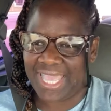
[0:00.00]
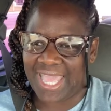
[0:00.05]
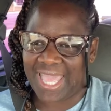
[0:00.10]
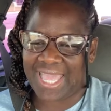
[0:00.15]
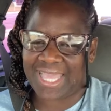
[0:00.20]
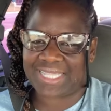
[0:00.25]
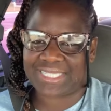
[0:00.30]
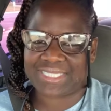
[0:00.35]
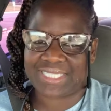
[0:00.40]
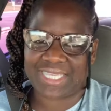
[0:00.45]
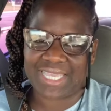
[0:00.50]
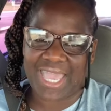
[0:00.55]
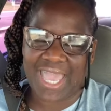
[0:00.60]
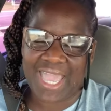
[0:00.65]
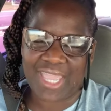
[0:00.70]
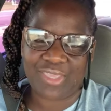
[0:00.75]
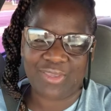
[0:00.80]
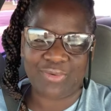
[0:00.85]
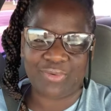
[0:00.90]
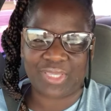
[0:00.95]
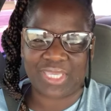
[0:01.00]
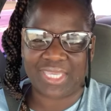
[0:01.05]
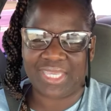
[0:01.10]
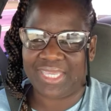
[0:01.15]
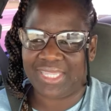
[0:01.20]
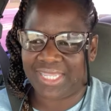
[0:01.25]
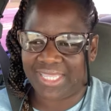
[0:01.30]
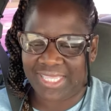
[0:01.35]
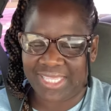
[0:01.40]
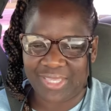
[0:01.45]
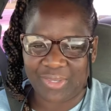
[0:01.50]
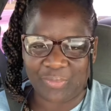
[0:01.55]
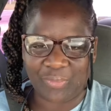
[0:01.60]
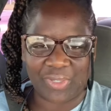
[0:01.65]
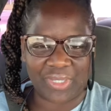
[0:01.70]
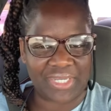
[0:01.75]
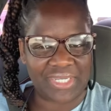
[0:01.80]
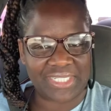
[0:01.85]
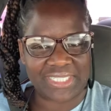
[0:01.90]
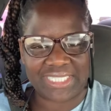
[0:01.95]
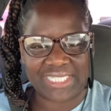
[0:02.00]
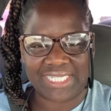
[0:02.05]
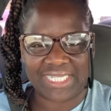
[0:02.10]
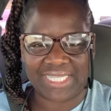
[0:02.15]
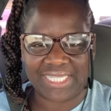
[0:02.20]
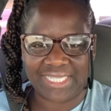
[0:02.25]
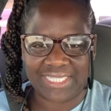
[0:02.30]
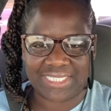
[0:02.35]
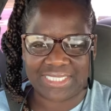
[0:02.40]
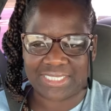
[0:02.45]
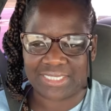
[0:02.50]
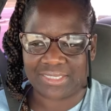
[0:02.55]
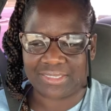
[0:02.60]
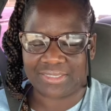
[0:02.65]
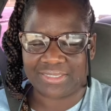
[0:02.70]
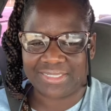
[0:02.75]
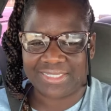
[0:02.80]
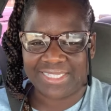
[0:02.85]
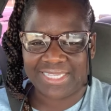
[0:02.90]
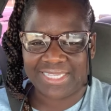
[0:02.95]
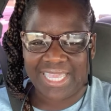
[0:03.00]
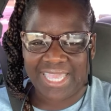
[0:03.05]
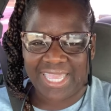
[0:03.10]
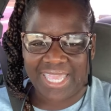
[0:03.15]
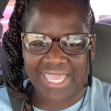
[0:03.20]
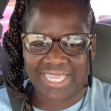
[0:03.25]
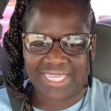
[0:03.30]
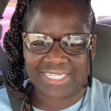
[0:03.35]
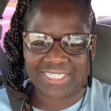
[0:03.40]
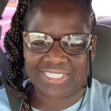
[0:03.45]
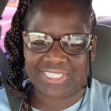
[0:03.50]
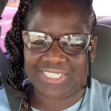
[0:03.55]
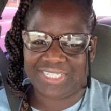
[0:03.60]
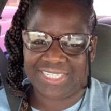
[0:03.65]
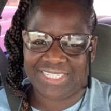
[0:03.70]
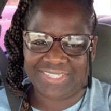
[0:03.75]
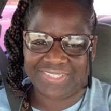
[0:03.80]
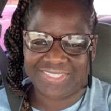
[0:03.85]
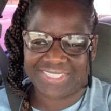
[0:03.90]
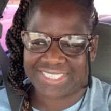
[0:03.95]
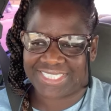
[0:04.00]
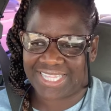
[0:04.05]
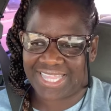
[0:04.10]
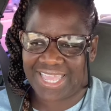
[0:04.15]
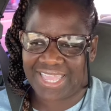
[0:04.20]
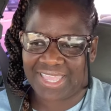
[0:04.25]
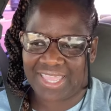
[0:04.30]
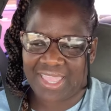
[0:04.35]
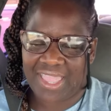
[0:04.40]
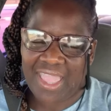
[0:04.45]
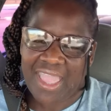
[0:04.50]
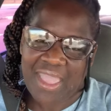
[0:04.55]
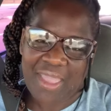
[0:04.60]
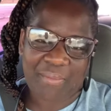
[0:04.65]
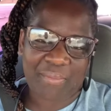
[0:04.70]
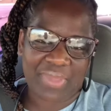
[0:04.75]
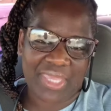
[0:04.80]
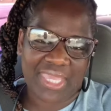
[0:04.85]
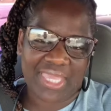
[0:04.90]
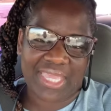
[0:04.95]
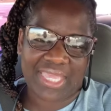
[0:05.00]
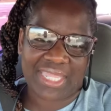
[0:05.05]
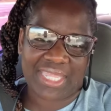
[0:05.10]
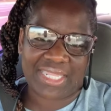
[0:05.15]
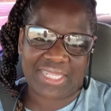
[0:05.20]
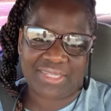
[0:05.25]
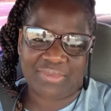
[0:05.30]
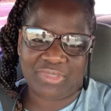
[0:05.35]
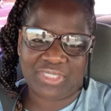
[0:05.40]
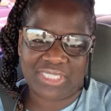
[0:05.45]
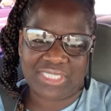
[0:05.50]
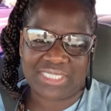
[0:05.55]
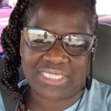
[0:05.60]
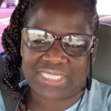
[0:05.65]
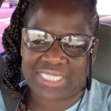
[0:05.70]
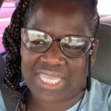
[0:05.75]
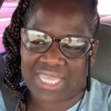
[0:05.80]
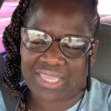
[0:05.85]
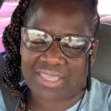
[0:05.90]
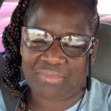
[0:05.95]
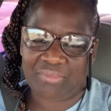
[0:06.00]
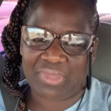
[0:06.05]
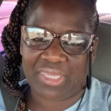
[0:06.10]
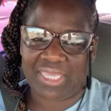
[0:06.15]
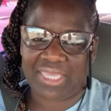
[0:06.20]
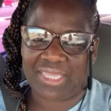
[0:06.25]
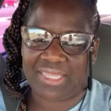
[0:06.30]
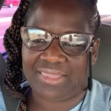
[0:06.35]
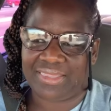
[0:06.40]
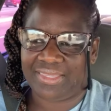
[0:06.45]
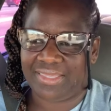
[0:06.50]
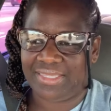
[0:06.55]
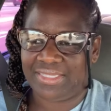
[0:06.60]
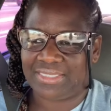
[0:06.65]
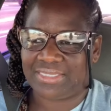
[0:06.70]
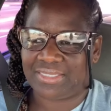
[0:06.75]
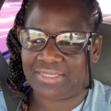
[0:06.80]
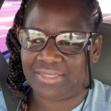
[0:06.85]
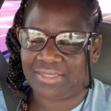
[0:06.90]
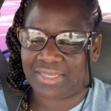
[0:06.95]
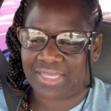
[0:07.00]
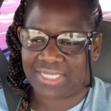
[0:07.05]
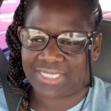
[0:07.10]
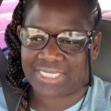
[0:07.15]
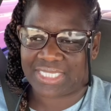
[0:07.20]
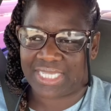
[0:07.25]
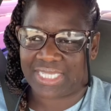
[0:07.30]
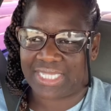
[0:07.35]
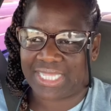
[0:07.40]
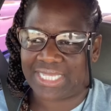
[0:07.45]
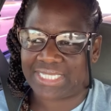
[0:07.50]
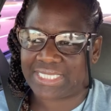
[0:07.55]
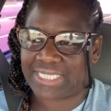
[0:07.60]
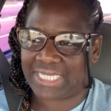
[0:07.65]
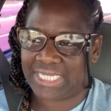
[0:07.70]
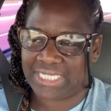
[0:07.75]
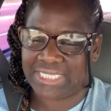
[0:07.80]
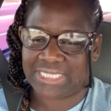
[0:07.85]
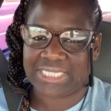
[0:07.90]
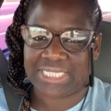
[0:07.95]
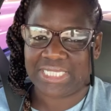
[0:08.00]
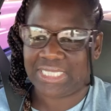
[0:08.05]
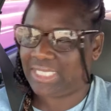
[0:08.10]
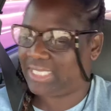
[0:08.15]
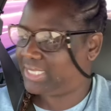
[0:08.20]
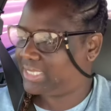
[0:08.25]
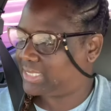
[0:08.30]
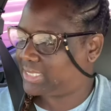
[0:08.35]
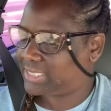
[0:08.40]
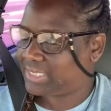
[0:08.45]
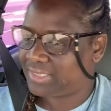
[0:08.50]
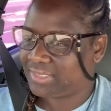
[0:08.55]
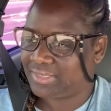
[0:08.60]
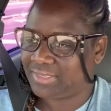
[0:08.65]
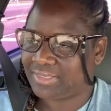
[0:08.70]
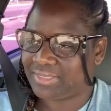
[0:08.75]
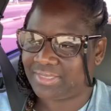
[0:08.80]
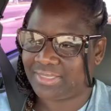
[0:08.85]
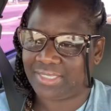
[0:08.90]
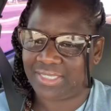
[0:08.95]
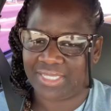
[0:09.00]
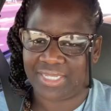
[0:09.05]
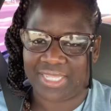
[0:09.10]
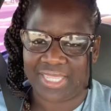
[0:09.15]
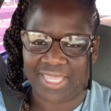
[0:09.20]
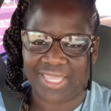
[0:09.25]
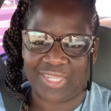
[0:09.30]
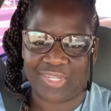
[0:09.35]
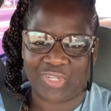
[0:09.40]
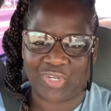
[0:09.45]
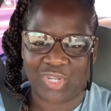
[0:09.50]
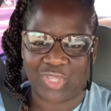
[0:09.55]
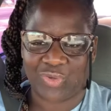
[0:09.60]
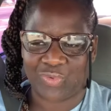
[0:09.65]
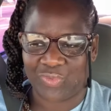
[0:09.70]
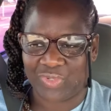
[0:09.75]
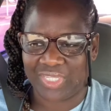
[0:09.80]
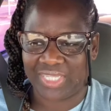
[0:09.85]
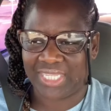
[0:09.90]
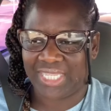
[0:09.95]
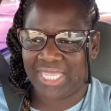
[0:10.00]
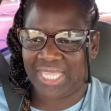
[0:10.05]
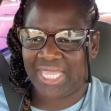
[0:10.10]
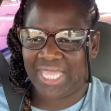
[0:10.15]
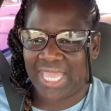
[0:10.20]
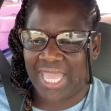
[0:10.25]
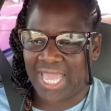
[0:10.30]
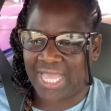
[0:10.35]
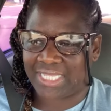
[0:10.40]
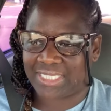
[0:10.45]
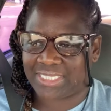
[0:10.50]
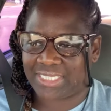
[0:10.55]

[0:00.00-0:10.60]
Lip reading: I said, how you get in with Auntie Lisa? And she was like, me and Lisa. I said, that's Auntie Lisa. Get a handle on it. I